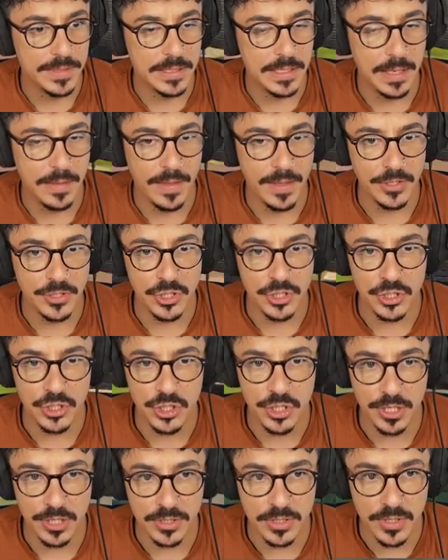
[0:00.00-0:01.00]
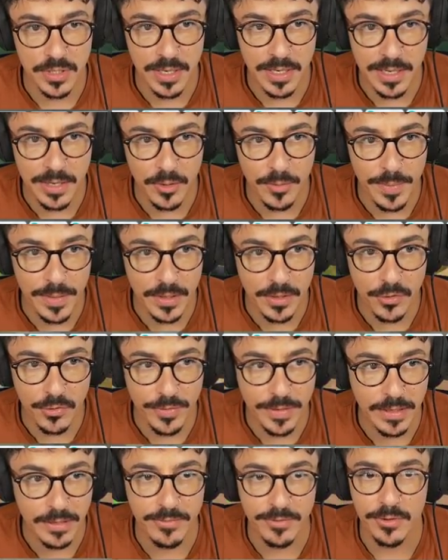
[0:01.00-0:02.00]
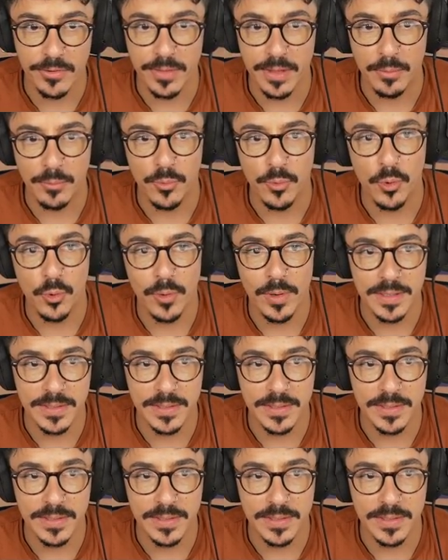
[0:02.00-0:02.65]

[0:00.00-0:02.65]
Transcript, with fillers: See, that's just chucked on a little bit of greenery on that wall.